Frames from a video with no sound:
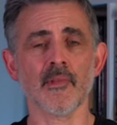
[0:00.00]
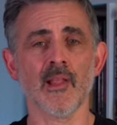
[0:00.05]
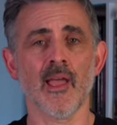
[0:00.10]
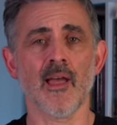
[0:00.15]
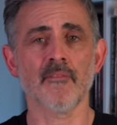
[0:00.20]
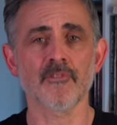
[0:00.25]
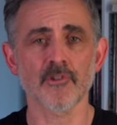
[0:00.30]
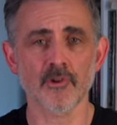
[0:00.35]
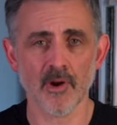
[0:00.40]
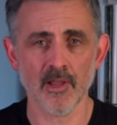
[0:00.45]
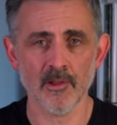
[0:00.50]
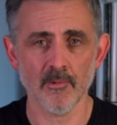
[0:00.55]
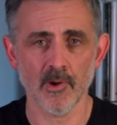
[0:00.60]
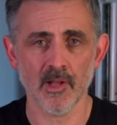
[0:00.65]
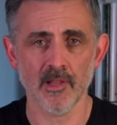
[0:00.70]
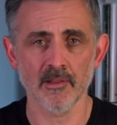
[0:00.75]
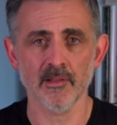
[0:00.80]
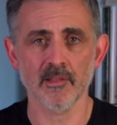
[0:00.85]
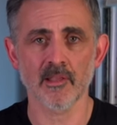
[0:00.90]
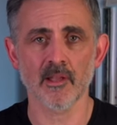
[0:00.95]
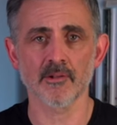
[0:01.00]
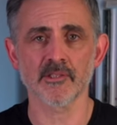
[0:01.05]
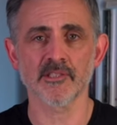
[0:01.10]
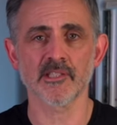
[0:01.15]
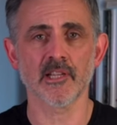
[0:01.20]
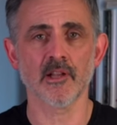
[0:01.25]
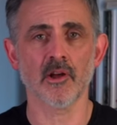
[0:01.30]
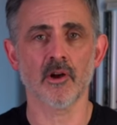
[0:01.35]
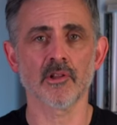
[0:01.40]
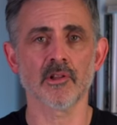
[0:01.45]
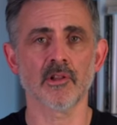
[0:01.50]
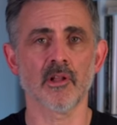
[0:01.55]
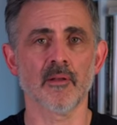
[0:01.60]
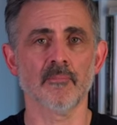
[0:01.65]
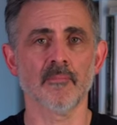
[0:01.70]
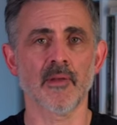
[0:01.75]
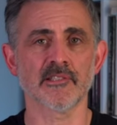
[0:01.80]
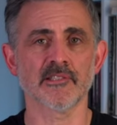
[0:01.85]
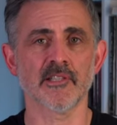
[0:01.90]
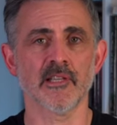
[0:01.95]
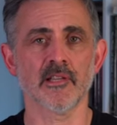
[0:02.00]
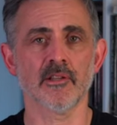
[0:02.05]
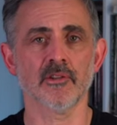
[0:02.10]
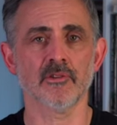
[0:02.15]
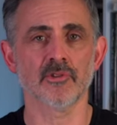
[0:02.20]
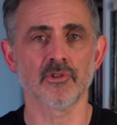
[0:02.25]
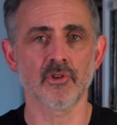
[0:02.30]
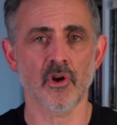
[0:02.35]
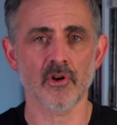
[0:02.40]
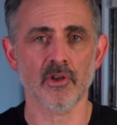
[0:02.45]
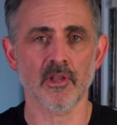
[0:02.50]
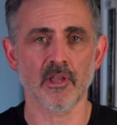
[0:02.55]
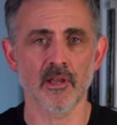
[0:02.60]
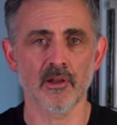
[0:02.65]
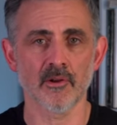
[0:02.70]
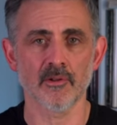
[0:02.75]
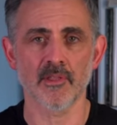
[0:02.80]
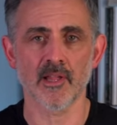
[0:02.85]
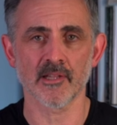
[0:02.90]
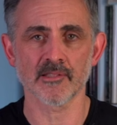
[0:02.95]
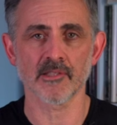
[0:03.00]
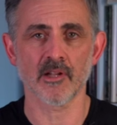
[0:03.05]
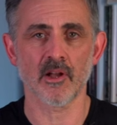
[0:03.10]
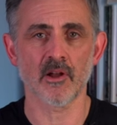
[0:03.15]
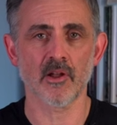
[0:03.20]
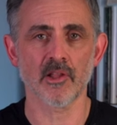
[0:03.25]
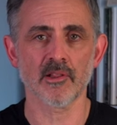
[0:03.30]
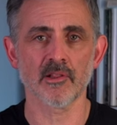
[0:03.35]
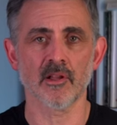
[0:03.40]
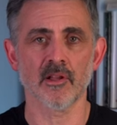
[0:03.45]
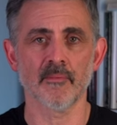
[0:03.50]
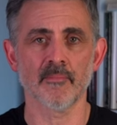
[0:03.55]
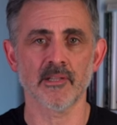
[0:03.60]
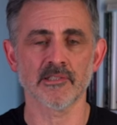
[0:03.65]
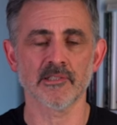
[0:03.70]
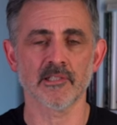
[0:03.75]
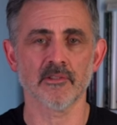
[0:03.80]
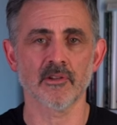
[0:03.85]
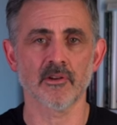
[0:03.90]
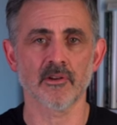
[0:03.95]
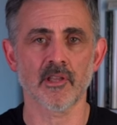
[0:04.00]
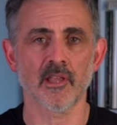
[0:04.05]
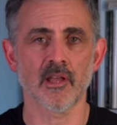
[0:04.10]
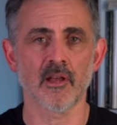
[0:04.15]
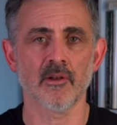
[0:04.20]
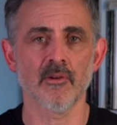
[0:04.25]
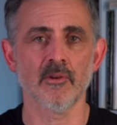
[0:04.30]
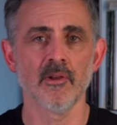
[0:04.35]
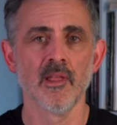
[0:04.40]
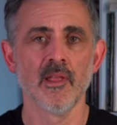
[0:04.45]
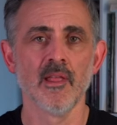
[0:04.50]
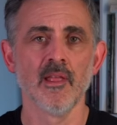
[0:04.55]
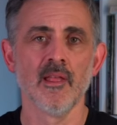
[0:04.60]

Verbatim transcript: Have a great one. Go and see online magic dot co. That's online magic dot co.